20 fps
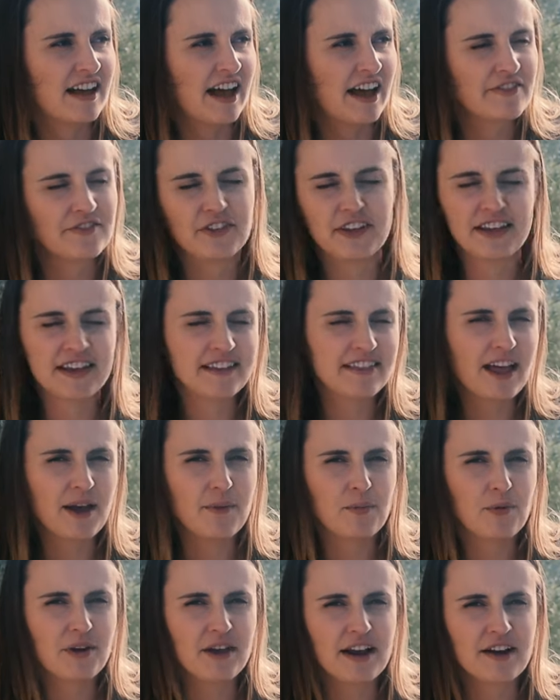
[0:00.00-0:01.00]
I feel like at that
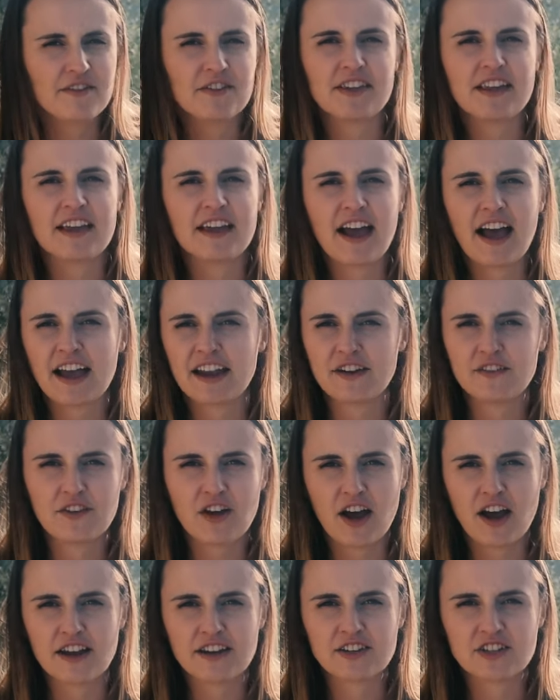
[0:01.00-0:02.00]
point everything kind of
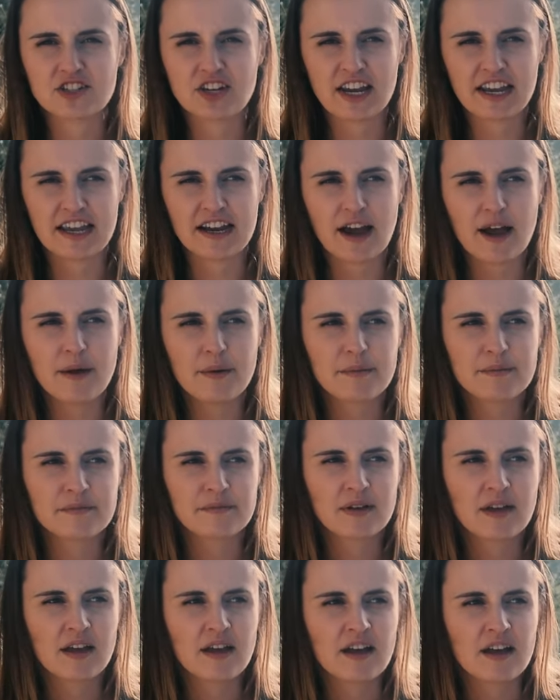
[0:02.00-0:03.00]
got shaken up.
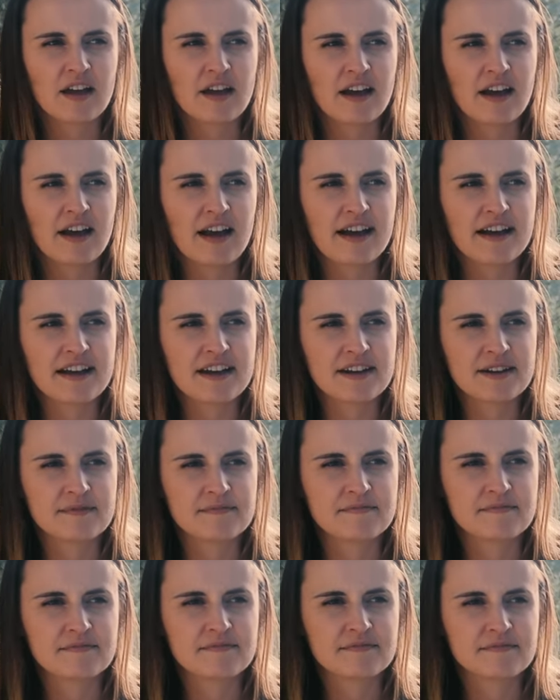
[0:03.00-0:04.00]

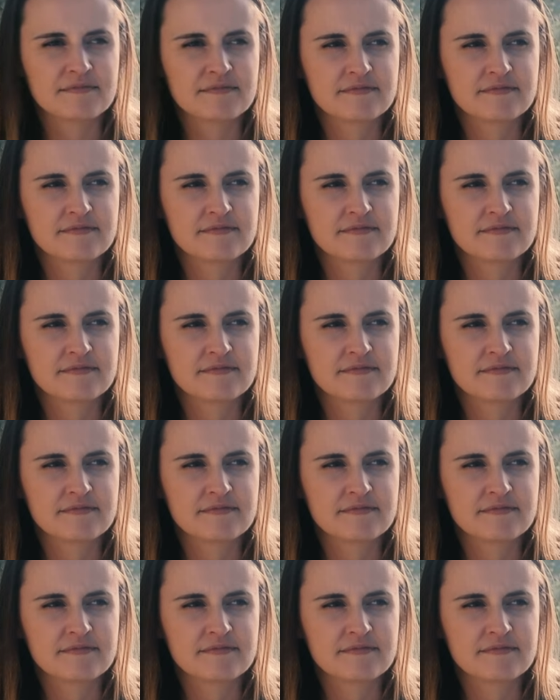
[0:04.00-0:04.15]
Um,